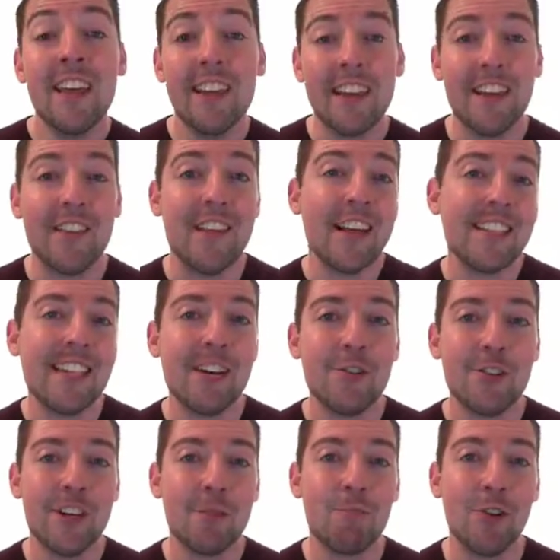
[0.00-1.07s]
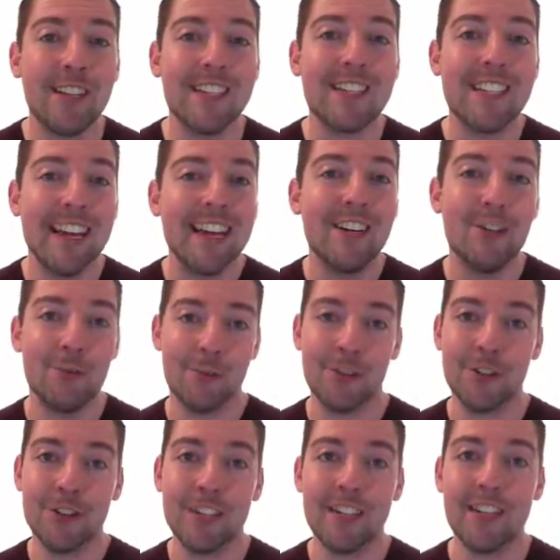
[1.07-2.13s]
Now that's how SharePoint site
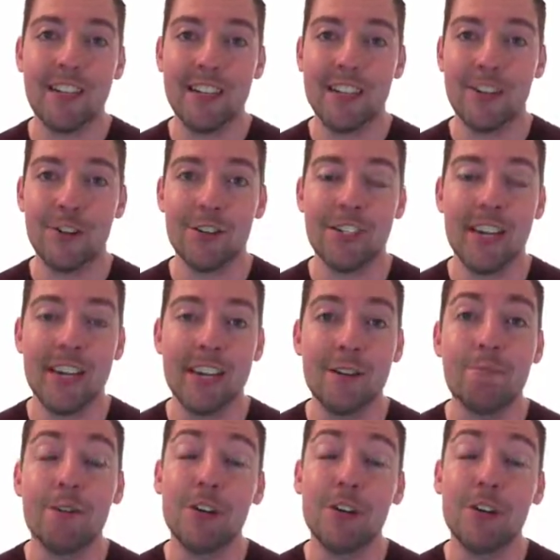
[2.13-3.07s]
owners can delete their site,